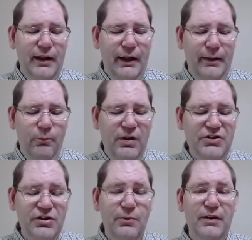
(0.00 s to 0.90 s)
Once
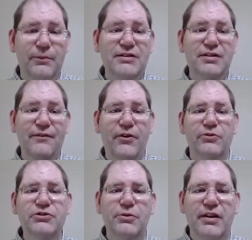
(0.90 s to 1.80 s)
you have
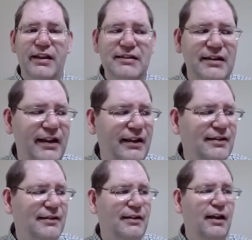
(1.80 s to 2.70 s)
those two things, the
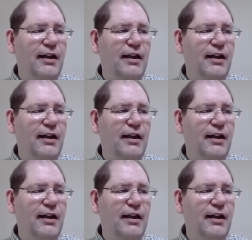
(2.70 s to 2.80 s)
next